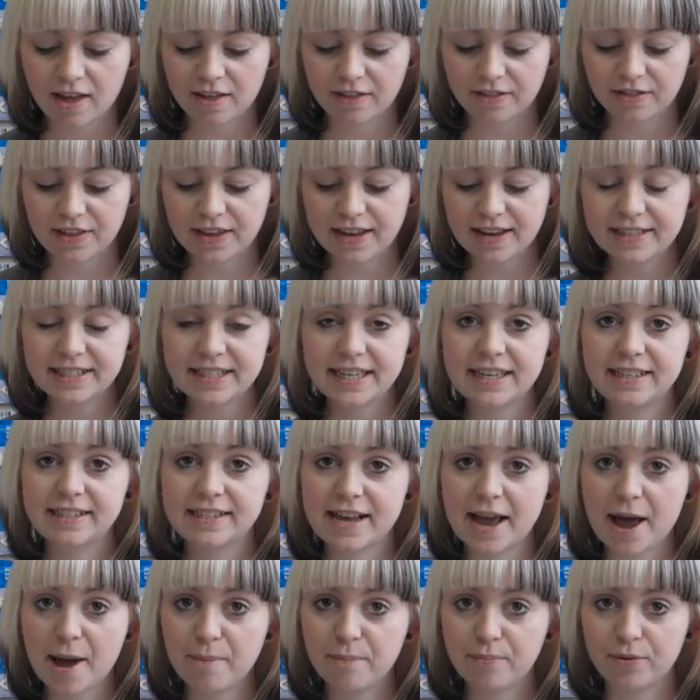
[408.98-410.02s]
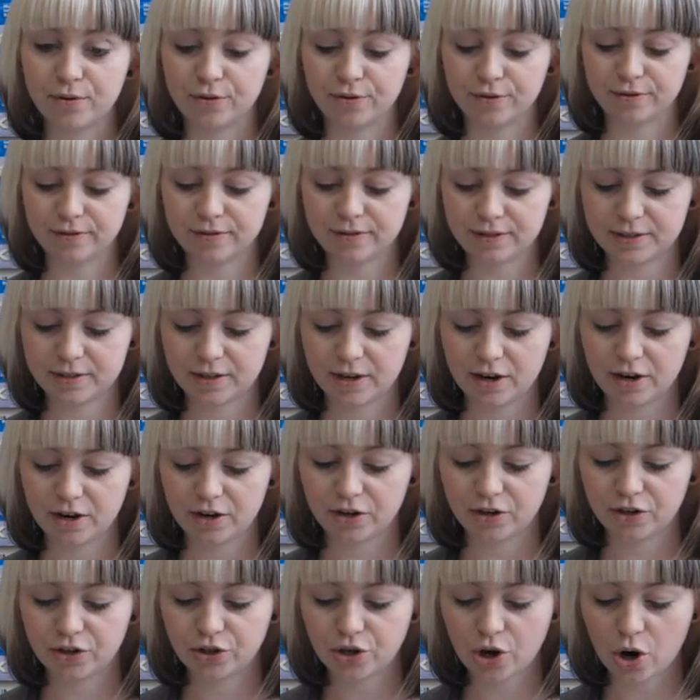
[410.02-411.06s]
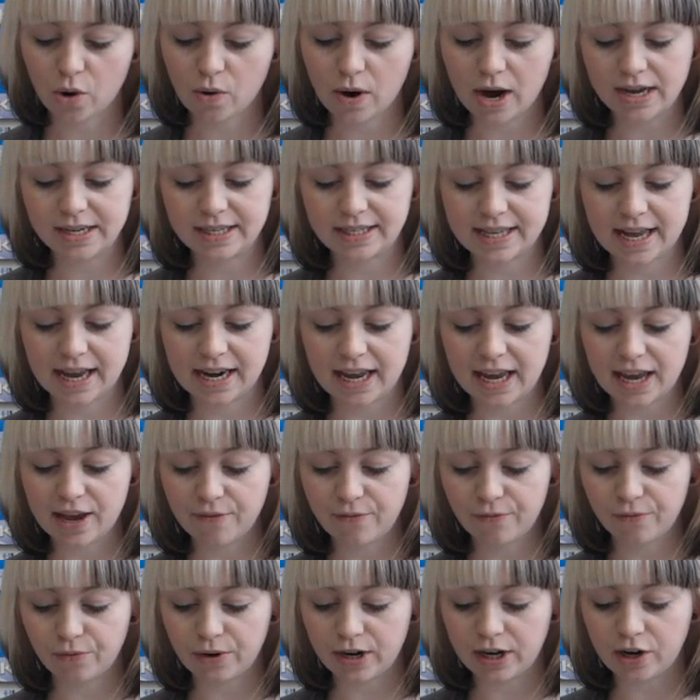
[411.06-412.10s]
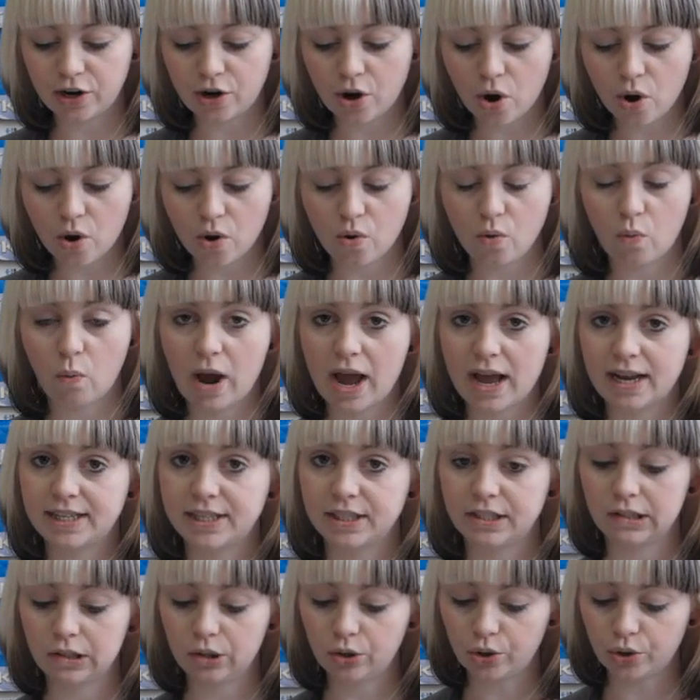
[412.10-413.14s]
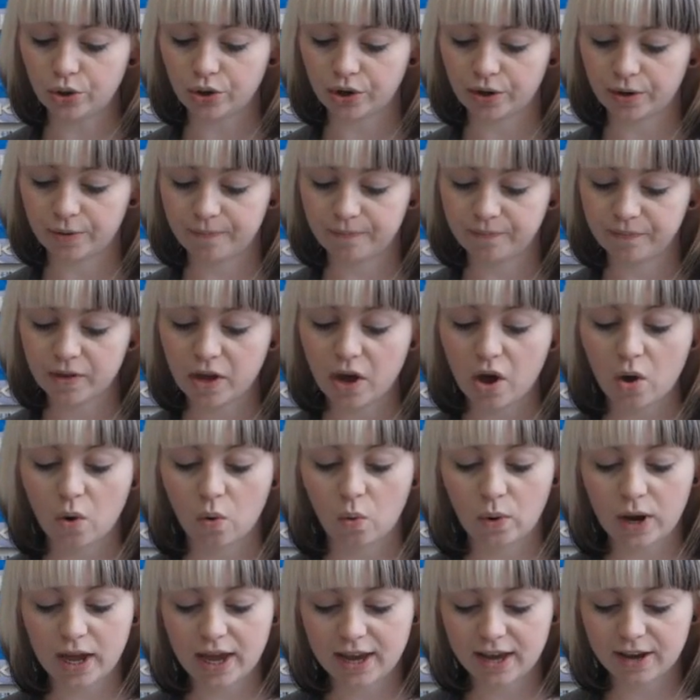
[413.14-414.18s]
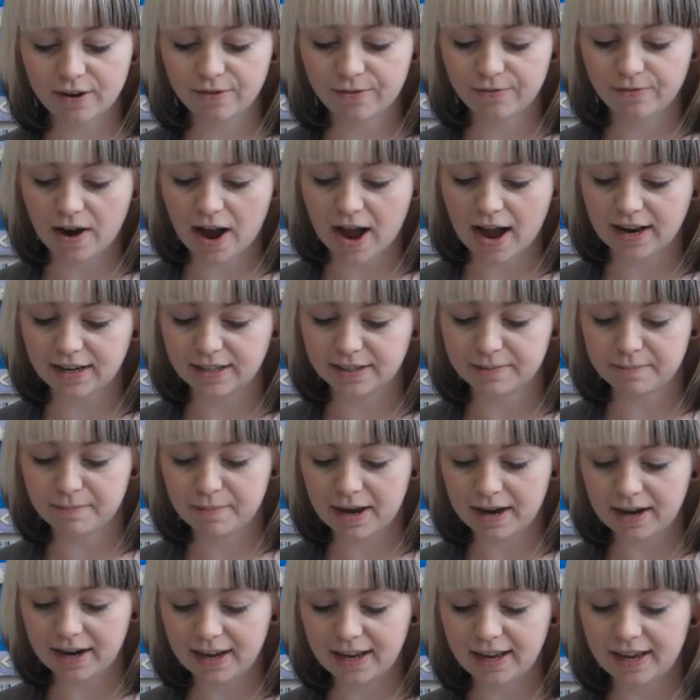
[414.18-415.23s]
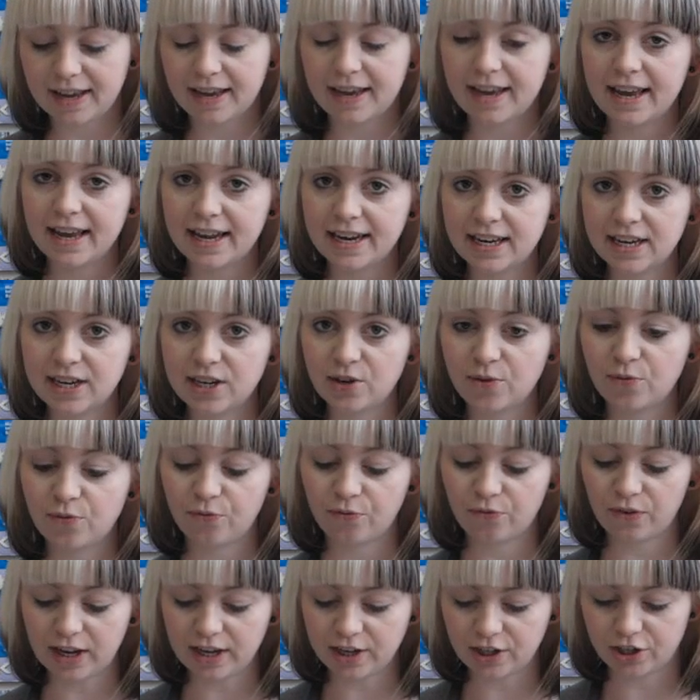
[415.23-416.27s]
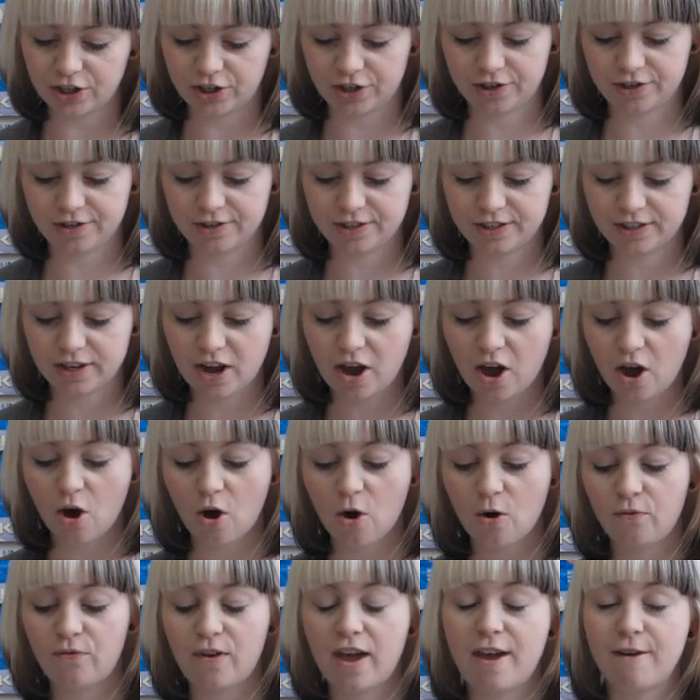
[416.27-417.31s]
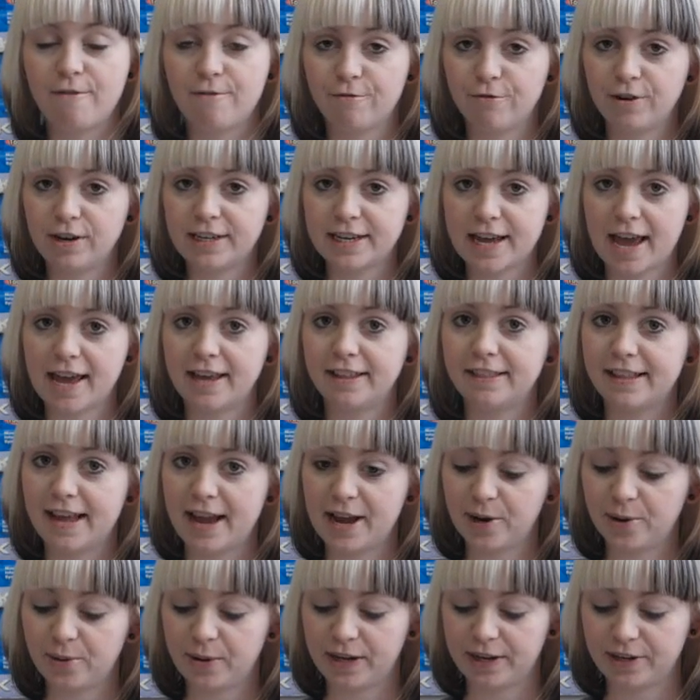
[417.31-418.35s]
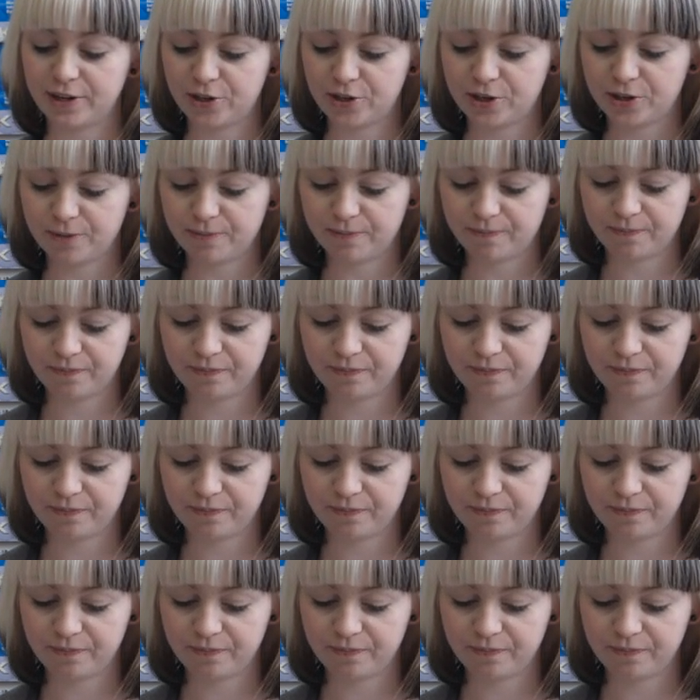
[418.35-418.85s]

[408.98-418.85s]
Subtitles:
These examples show us that if we know where to look, we can find many hidden features of everyday language.